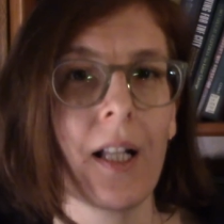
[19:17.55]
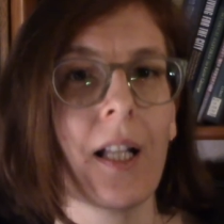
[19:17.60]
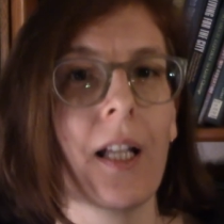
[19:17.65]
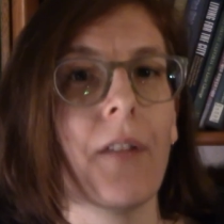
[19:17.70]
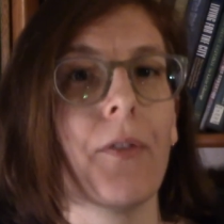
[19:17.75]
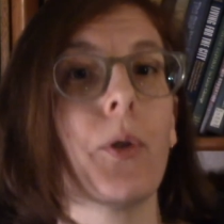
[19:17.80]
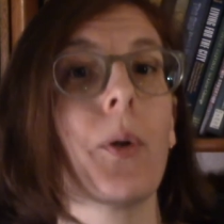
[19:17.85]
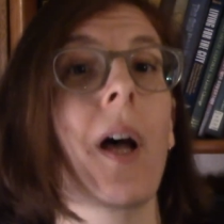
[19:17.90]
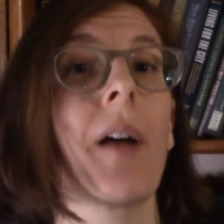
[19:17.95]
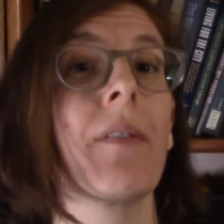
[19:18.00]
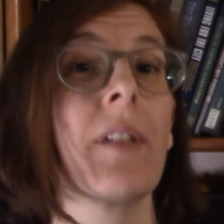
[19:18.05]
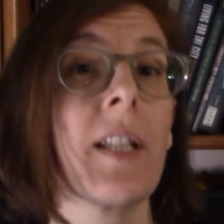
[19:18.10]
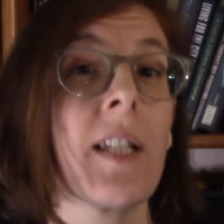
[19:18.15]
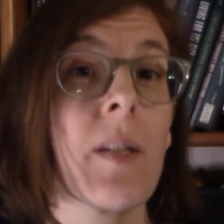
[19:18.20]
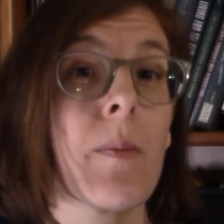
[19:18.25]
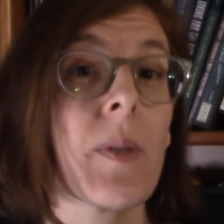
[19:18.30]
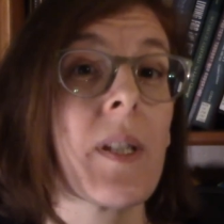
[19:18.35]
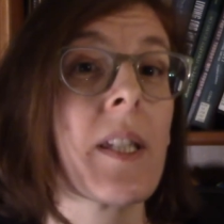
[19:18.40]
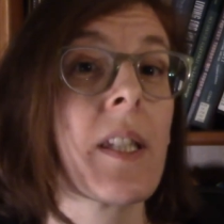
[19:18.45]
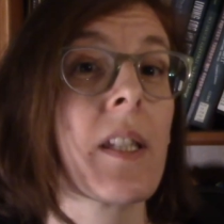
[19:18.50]
If you have any
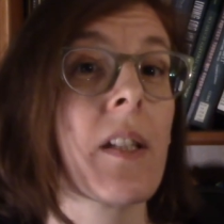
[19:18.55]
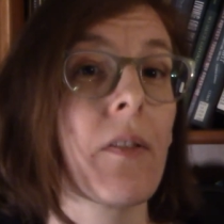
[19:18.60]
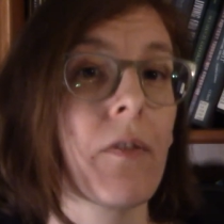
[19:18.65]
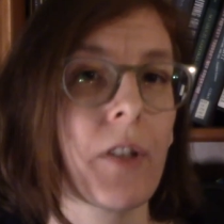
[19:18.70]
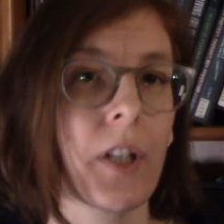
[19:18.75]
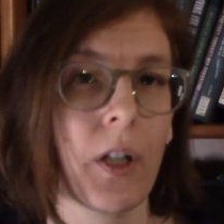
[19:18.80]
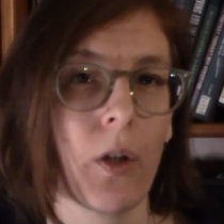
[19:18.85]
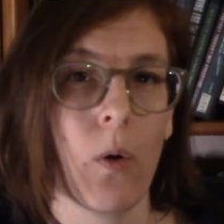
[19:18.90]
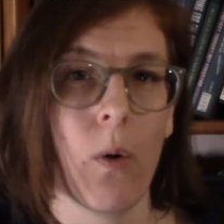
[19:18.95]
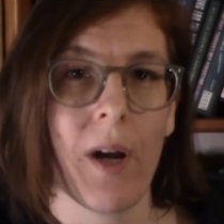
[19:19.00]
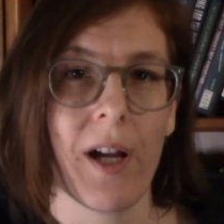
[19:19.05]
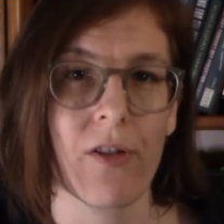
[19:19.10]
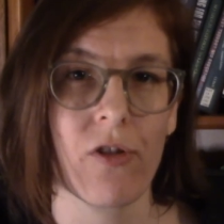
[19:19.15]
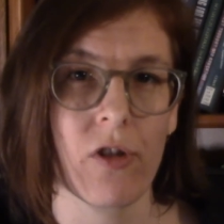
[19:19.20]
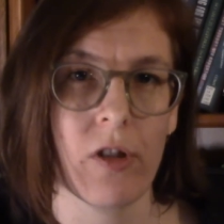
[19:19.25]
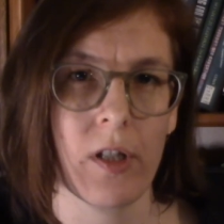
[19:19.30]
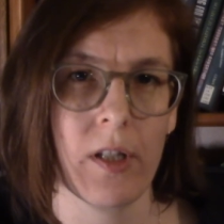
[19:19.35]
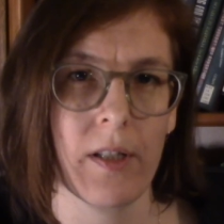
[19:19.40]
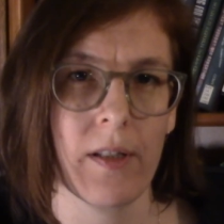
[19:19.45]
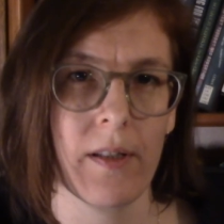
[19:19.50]
specific
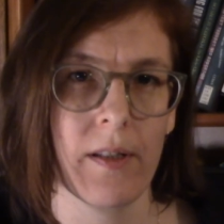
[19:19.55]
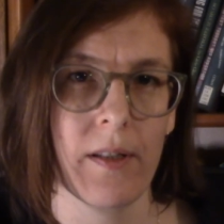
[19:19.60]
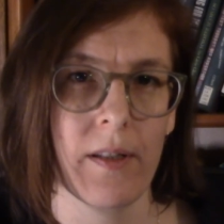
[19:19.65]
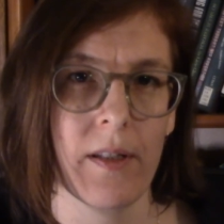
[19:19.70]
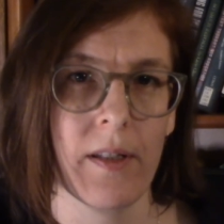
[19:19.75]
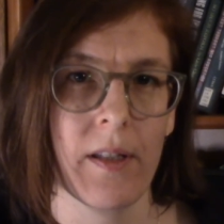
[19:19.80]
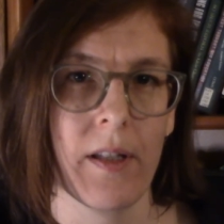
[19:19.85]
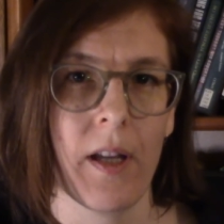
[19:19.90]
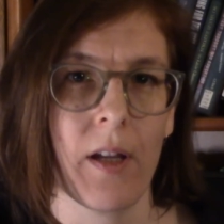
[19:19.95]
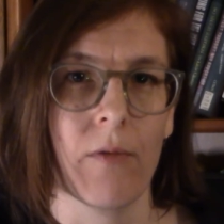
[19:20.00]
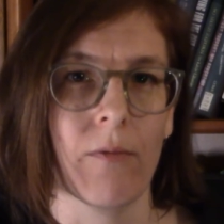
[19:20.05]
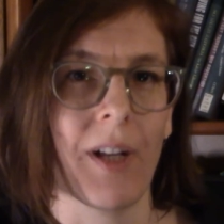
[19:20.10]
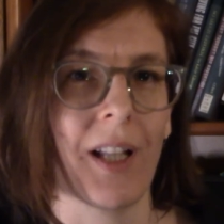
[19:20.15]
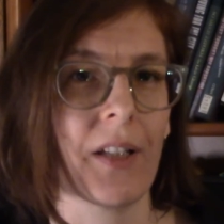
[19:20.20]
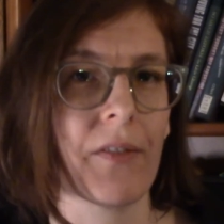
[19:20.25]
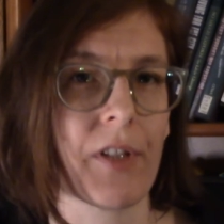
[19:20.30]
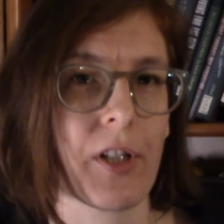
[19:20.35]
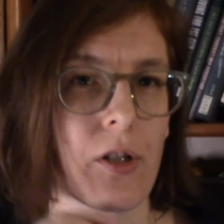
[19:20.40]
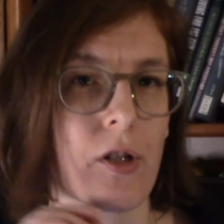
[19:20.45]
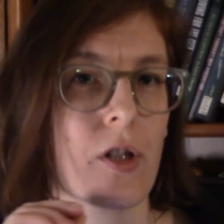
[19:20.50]
questions
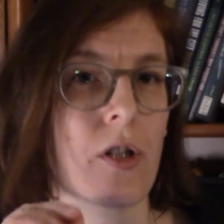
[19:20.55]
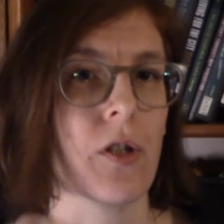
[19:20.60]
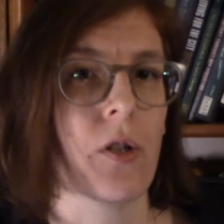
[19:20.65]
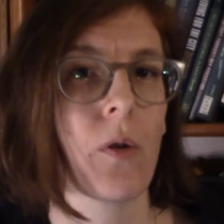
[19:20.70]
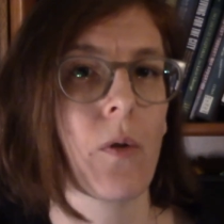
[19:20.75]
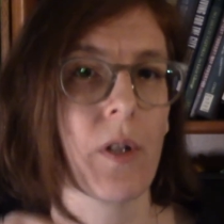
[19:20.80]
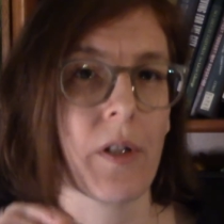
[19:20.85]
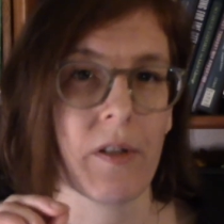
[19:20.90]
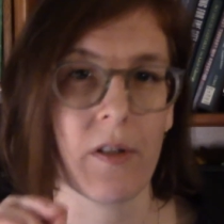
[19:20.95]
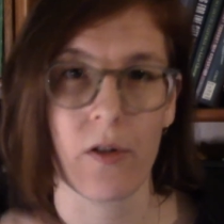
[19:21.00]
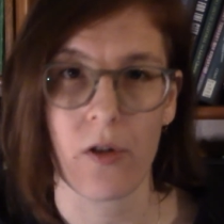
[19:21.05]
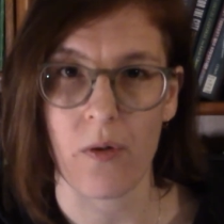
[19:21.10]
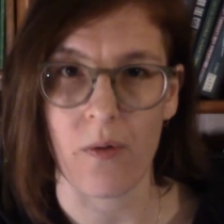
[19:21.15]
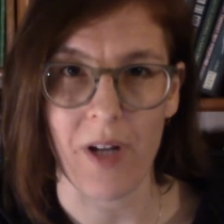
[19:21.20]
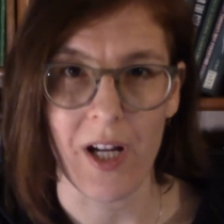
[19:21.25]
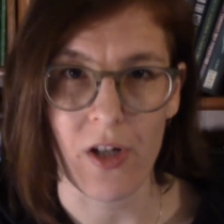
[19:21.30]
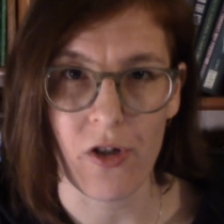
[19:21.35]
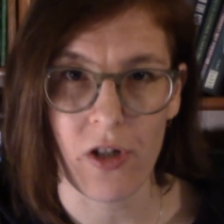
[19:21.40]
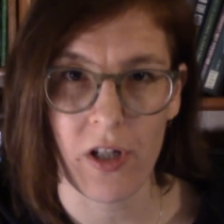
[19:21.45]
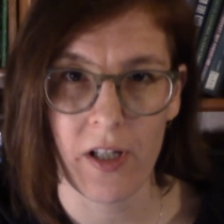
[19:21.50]
relevant to your
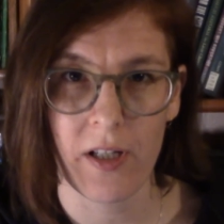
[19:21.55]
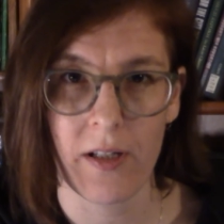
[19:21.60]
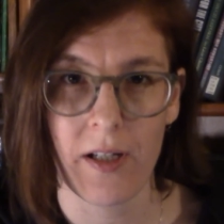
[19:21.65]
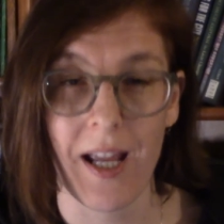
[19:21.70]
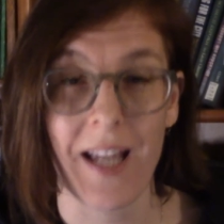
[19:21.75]
situation,